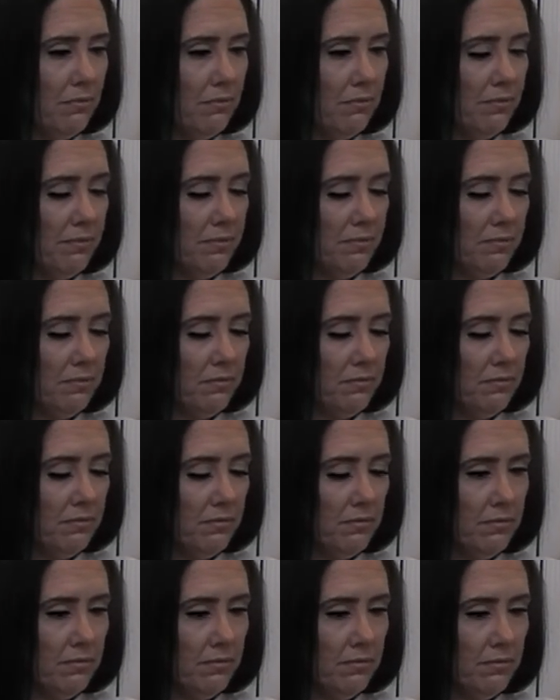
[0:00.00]

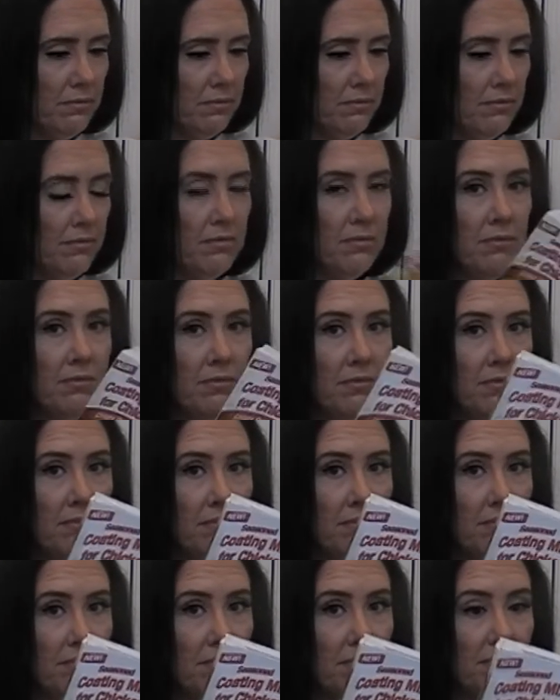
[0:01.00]

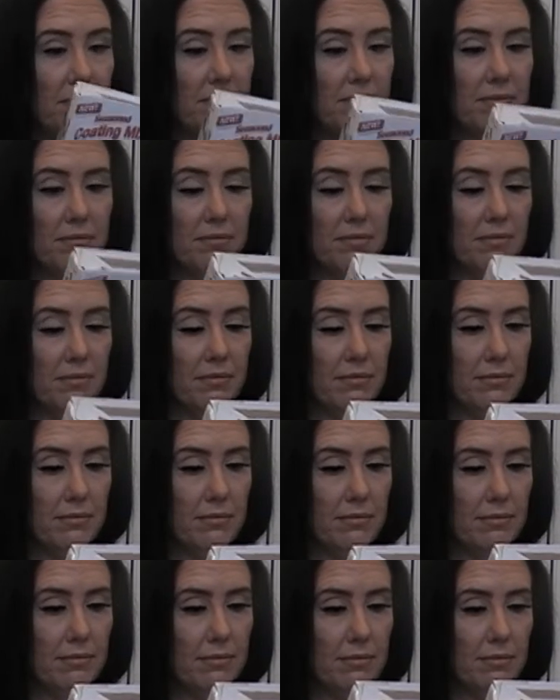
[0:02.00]

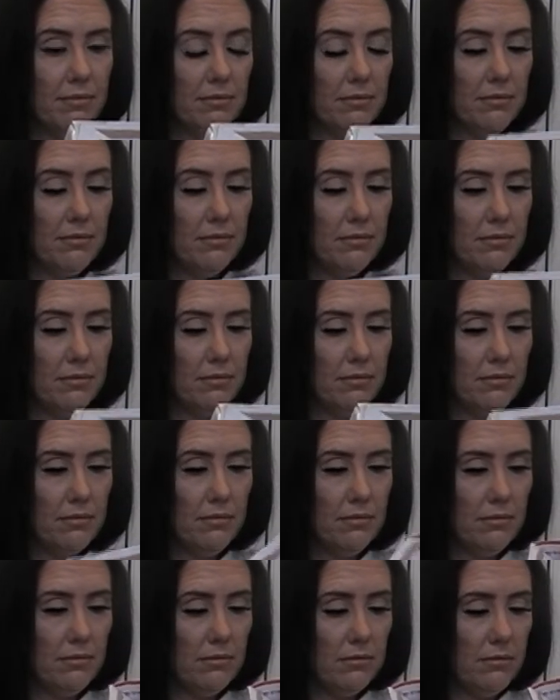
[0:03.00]

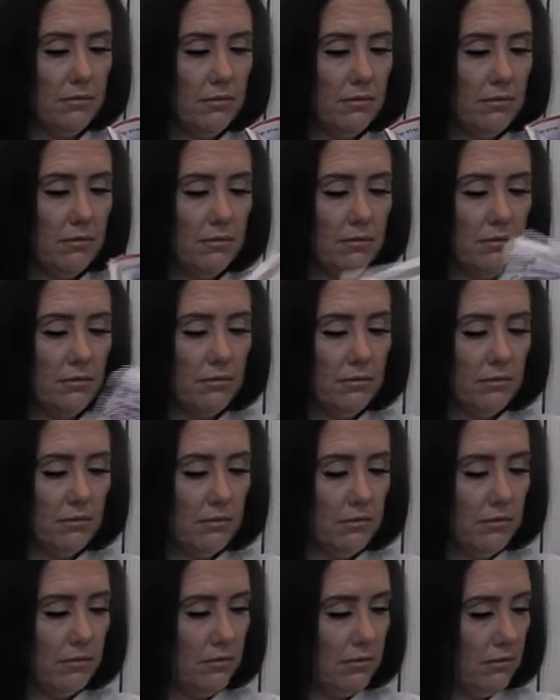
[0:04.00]

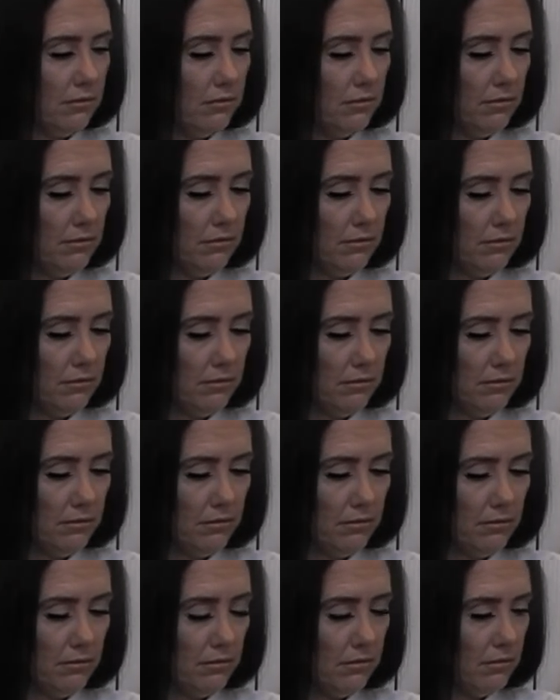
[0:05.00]

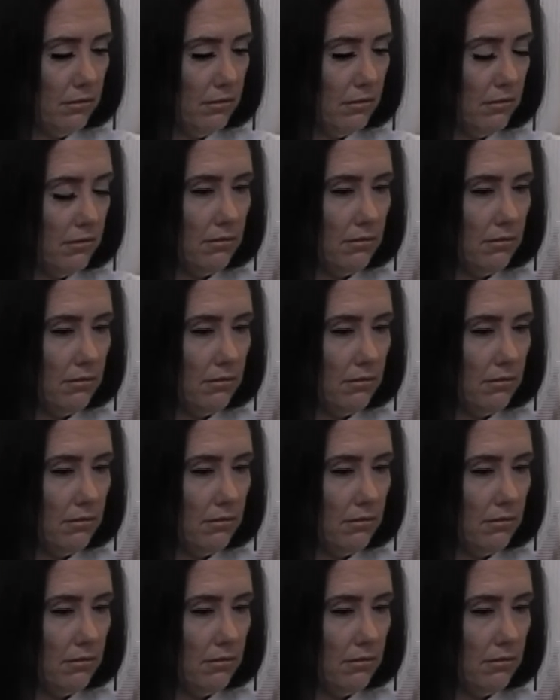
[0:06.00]
Nobody speaks.